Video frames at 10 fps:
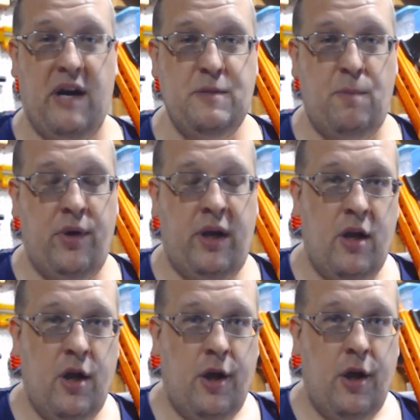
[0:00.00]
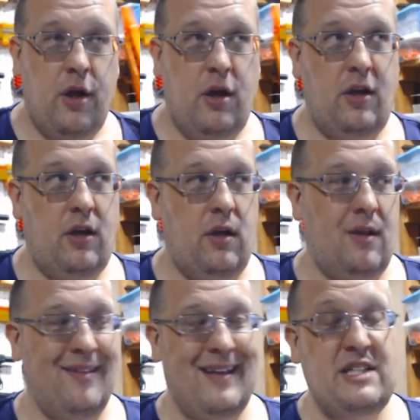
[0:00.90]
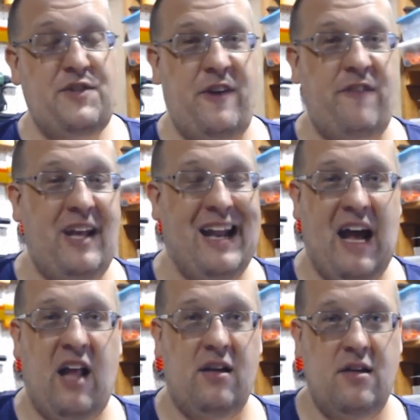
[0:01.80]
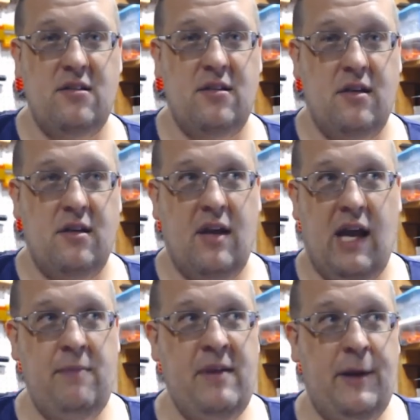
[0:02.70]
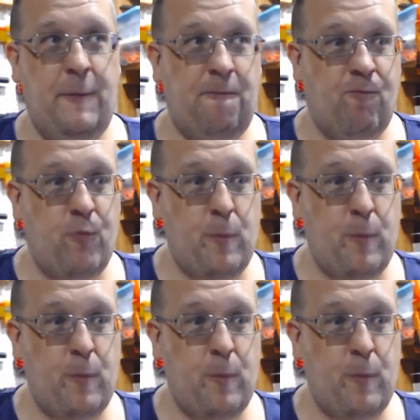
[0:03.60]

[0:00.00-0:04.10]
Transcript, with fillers: the price point, it's $50. I mean,